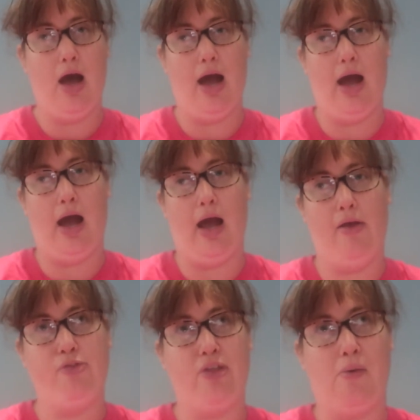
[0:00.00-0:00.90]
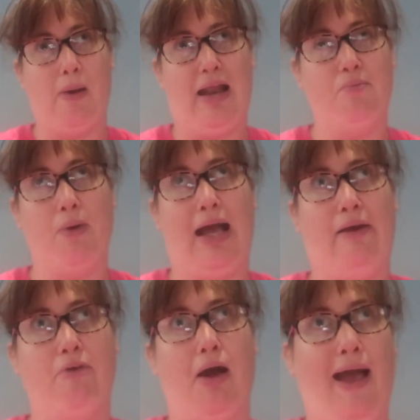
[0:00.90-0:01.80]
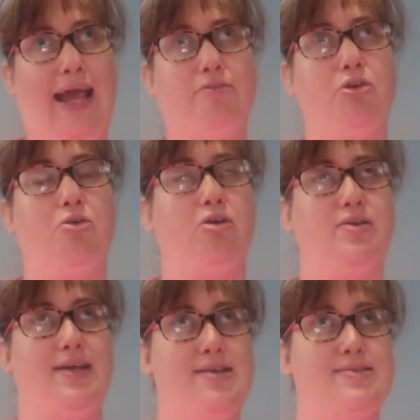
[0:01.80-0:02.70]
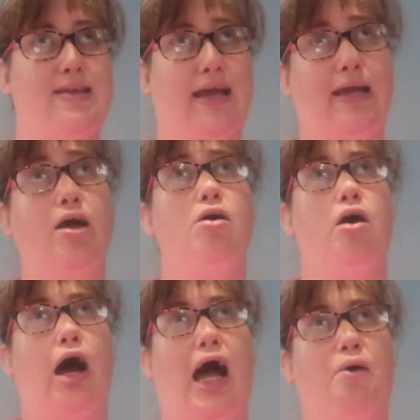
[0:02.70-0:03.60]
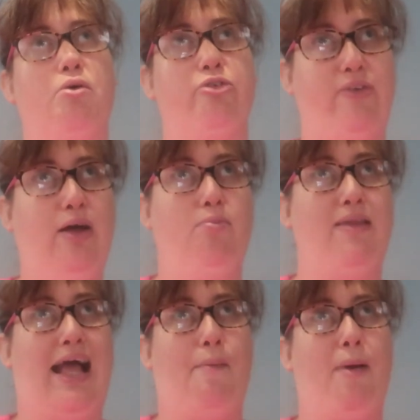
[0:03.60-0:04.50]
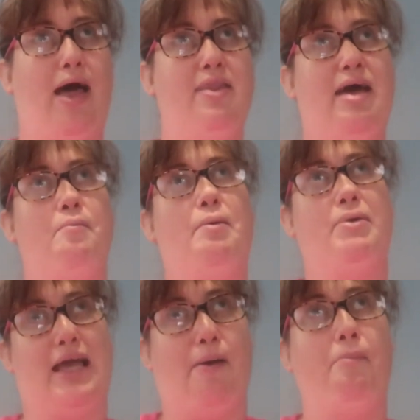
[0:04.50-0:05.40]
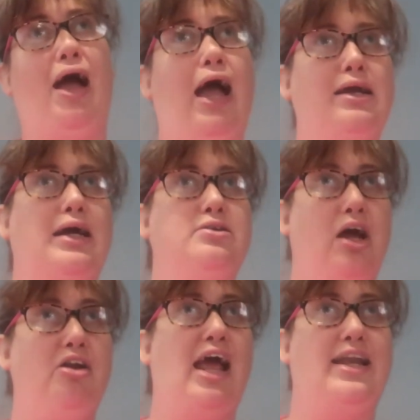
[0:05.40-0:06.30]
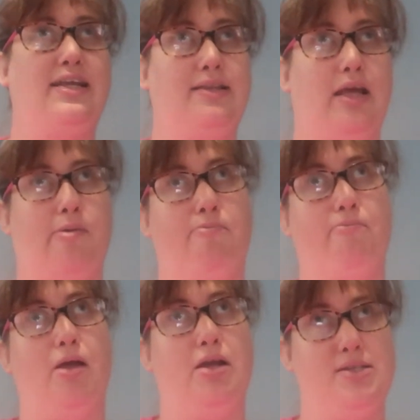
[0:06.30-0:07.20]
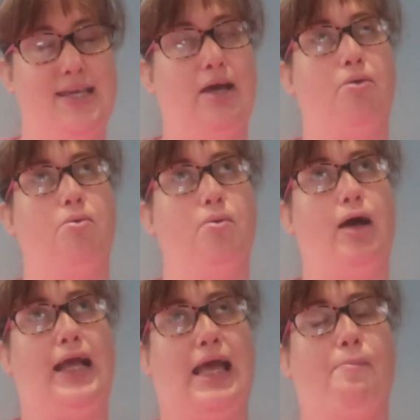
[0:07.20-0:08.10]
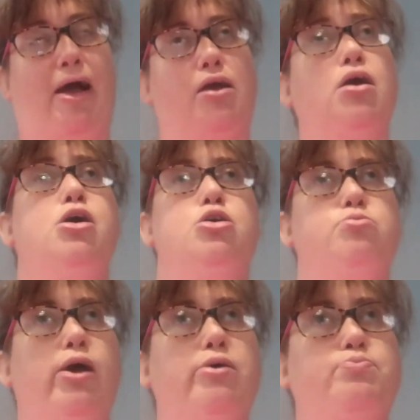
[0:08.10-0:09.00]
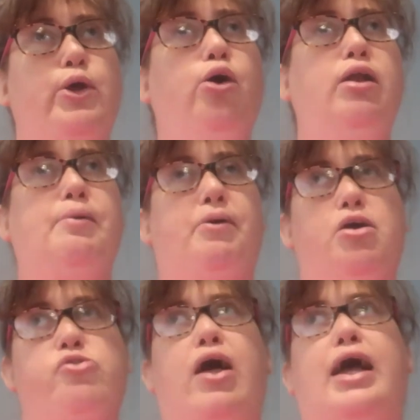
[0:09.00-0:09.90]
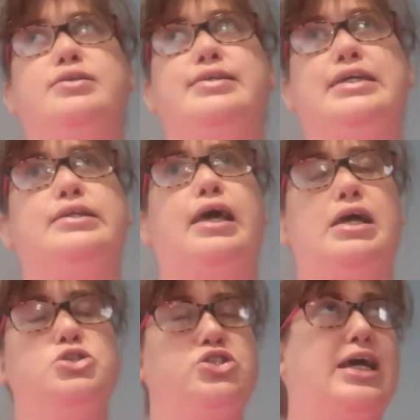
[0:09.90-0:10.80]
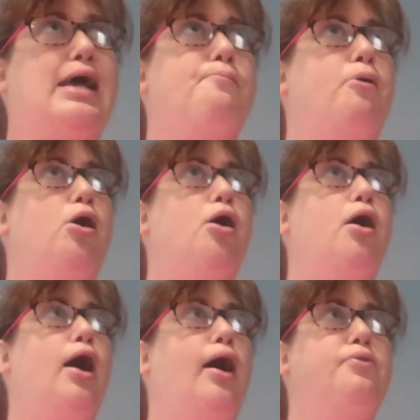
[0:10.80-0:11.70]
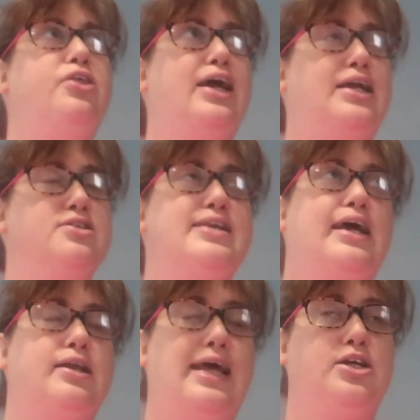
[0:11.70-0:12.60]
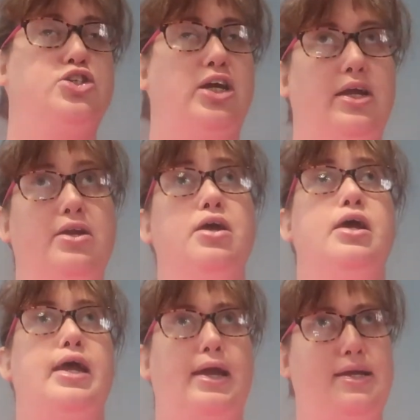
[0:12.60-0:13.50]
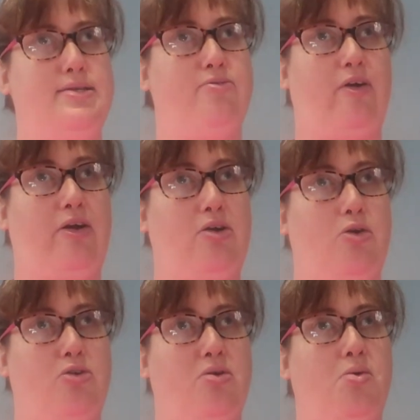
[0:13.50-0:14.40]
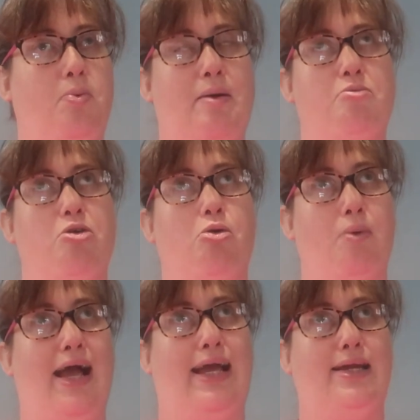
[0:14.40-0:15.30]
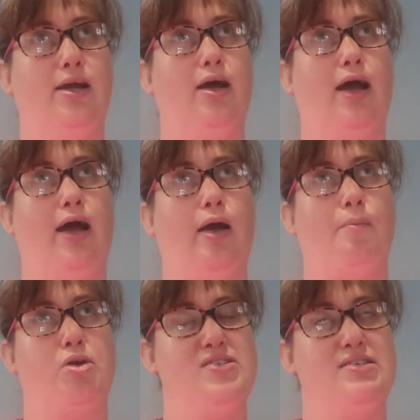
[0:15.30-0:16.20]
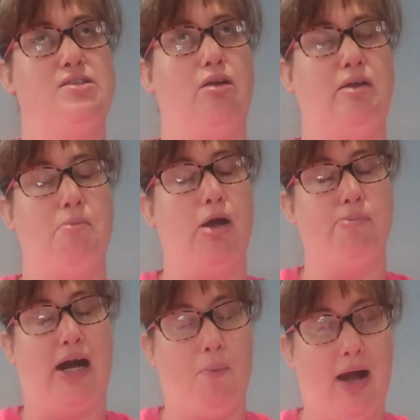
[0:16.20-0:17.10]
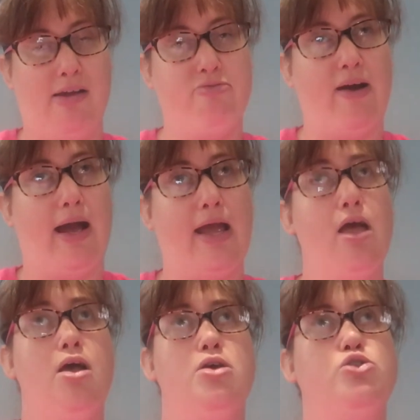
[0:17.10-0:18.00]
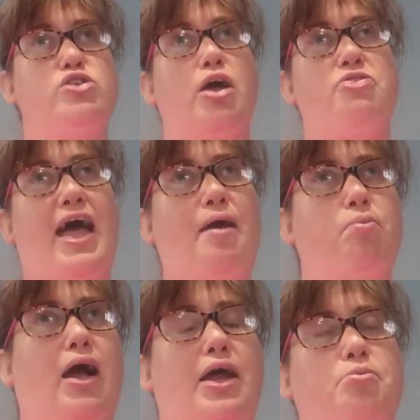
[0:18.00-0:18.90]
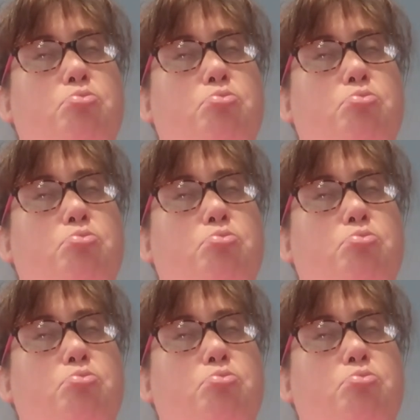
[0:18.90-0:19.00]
when we're at Haven or at Disney I will film them, and then when we get back I don't edit them until I get back, purely because I did last year, but the internet connection isn't very good when we're away, because it's only mobile Wi-Fi. So they're kind